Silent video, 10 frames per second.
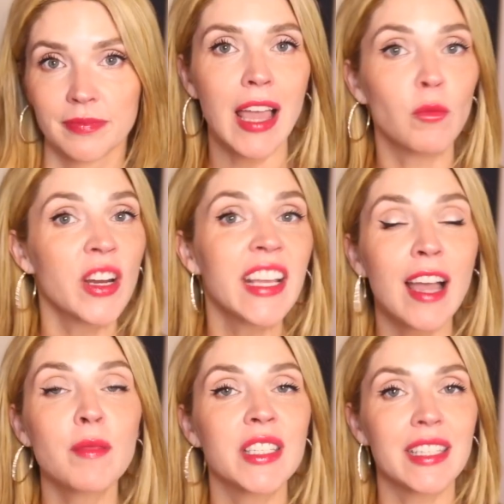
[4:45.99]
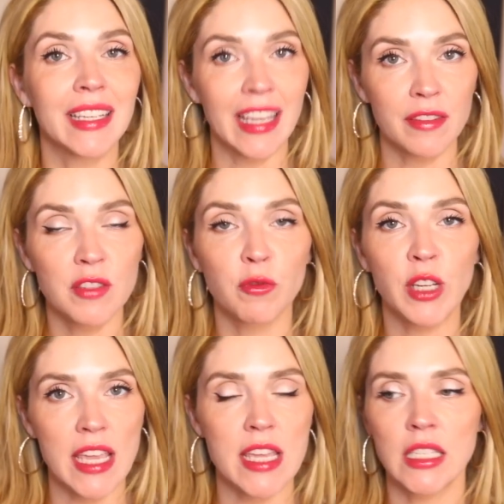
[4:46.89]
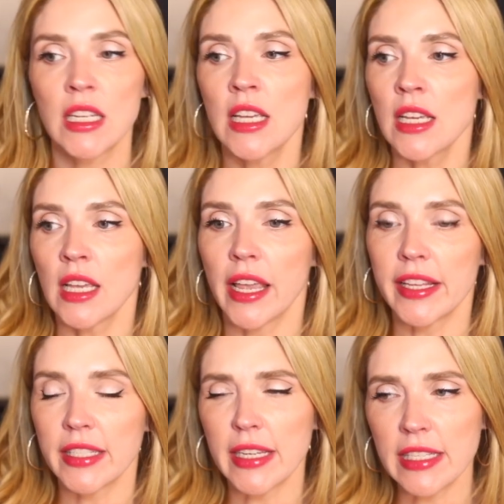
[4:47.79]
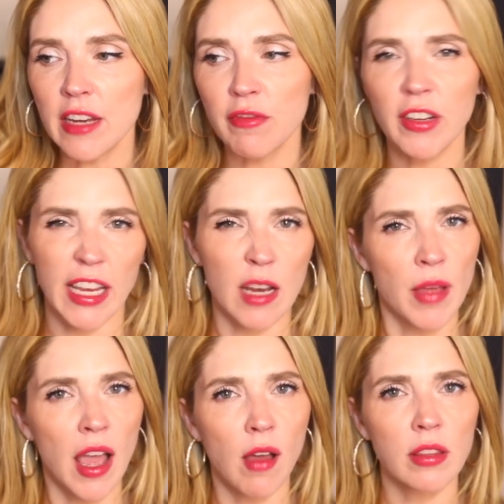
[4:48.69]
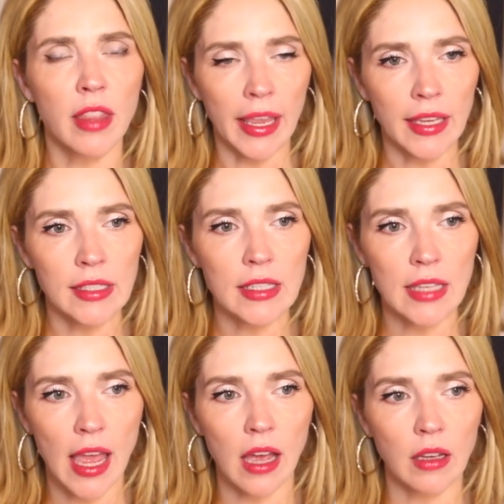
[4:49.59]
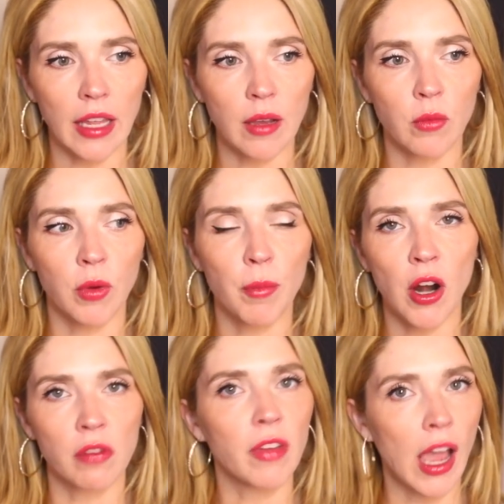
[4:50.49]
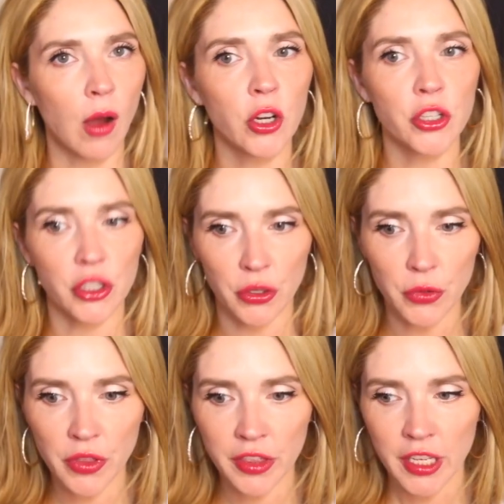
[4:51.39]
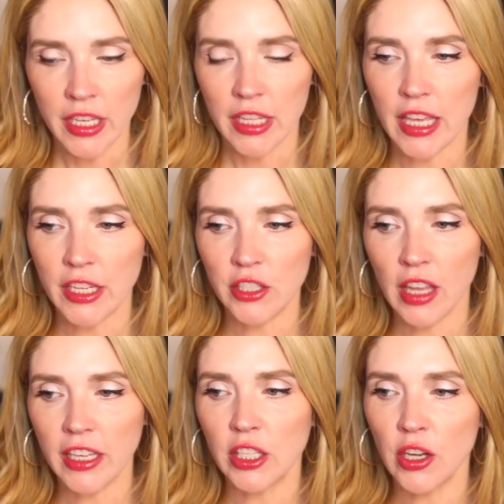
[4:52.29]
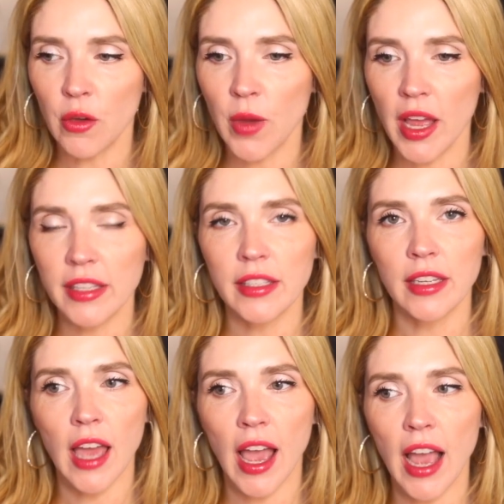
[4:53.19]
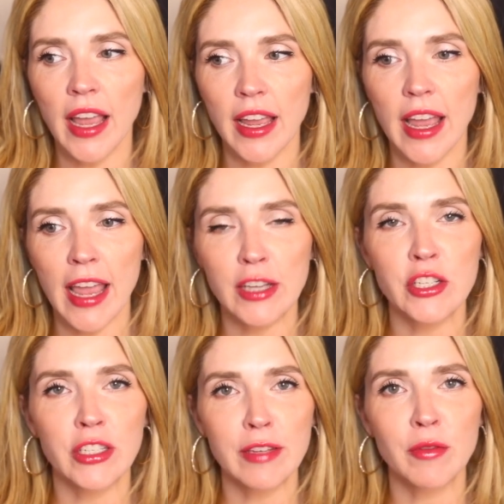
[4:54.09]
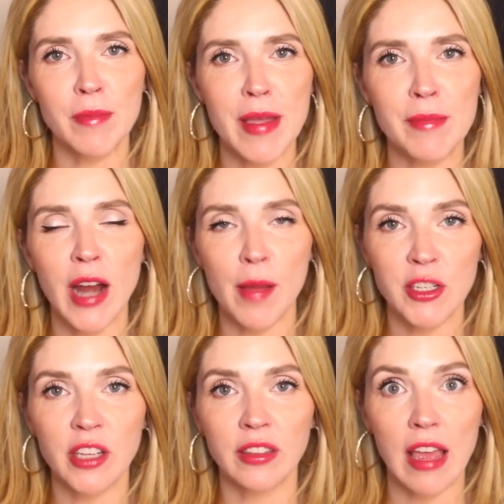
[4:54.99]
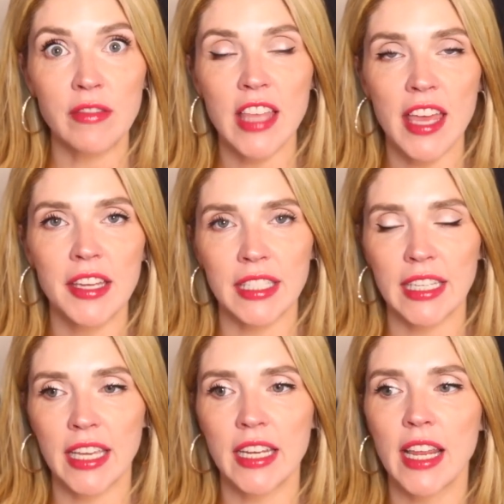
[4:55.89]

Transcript: And when it comes to gifts for kids, it's easy to forget about things that like were part of our youth that you're like, you know what? I, I actually remember how much I loved that as a kid.